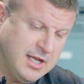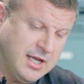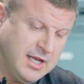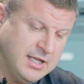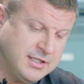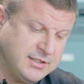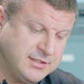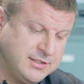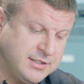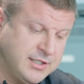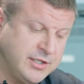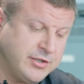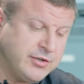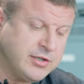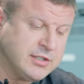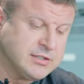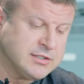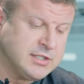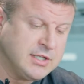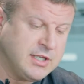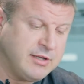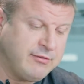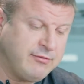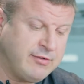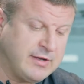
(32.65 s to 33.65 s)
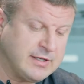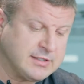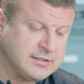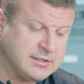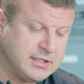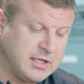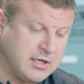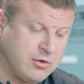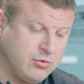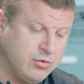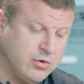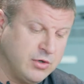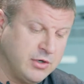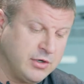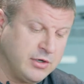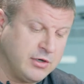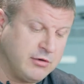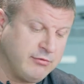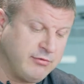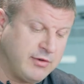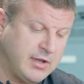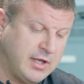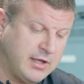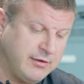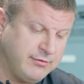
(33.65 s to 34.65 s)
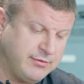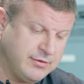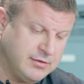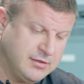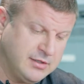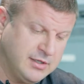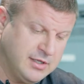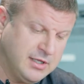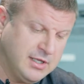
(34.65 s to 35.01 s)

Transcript: and seriously affects their quality of life.